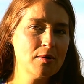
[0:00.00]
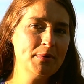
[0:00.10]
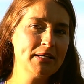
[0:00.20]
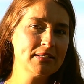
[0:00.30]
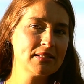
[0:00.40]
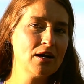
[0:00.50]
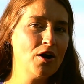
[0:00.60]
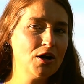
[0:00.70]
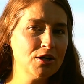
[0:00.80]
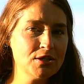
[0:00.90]
because the
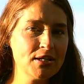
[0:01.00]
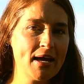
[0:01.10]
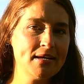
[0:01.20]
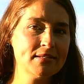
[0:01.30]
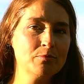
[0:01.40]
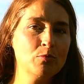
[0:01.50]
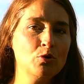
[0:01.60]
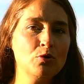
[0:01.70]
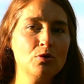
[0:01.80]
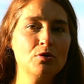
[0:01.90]
heart has
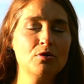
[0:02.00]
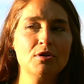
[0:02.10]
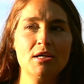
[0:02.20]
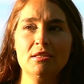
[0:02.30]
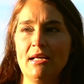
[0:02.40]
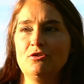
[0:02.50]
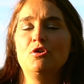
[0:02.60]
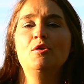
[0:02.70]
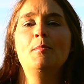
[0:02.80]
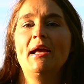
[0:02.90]
more
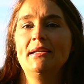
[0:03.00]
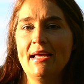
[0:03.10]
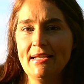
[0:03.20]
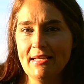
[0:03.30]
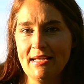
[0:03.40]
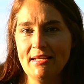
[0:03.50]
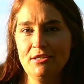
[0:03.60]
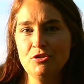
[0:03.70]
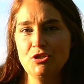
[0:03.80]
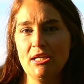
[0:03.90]
electromagnetic
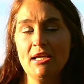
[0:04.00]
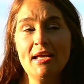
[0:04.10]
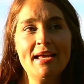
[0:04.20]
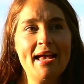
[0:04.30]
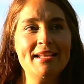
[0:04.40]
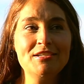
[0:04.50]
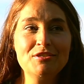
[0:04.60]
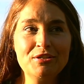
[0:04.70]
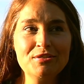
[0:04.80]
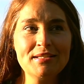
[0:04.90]
energy, and it
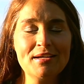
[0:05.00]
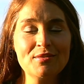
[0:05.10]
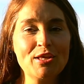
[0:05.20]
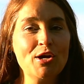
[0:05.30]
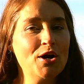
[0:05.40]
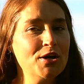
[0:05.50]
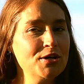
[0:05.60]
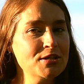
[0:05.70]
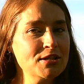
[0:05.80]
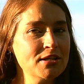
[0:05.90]
turns out the
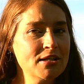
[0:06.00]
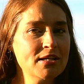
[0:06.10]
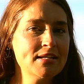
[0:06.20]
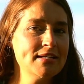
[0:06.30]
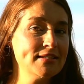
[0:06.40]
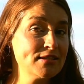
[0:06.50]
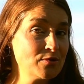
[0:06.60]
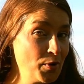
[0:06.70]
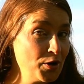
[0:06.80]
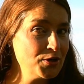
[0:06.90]
heart is
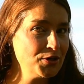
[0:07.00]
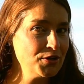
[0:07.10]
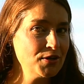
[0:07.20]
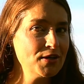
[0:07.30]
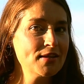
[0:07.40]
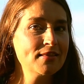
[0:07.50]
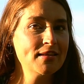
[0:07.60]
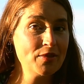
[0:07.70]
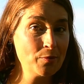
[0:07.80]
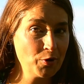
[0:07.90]
smarter
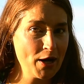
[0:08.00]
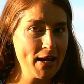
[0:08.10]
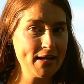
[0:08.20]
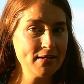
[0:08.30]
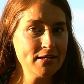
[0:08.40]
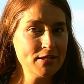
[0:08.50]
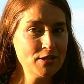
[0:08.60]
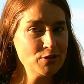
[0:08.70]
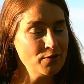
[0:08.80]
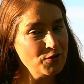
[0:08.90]
than the brain.
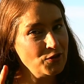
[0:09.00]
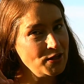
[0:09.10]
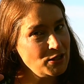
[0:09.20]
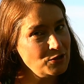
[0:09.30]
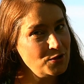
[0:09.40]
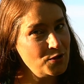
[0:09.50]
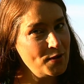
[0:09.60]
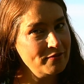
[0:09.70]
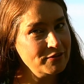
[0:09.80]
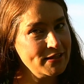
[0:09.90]
So if you think you know
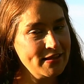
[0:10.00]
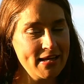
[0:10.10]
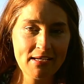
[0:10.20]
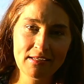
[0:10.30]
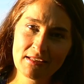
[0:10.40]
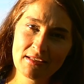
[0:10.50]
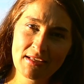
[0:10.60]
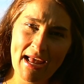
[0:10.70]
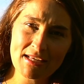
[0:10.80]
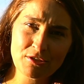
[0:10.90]
everything,
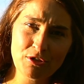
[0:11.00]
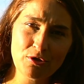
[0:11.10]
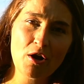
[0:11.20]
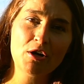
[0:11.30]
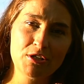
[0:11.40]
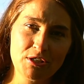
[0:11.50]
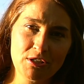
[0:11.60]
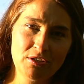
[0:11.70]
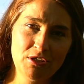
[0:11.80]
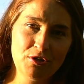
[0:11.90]
ask your
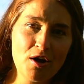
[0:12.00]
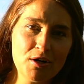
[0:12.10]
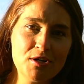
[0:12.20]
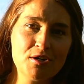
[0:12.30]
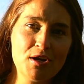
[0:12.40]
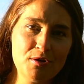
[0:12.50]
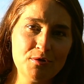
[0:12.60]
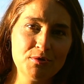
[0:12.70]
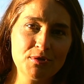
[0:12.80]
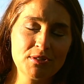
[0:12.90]
heart. Your heart
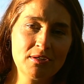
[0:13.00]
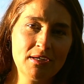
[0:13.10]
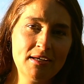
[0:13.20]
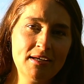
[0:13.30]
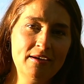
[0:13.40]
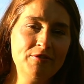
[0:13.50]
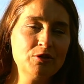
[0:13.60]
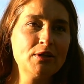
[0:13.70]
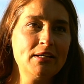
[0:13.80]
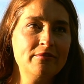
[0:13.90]
knows. If you're
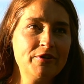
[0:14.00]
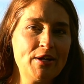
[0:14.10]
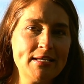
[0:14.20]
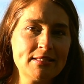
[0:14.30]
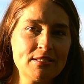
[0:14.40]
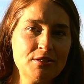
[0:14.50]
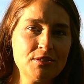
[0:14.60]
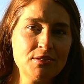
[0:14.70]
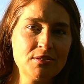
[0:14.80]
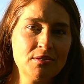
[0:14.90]
looking for
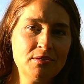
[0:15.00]
answers,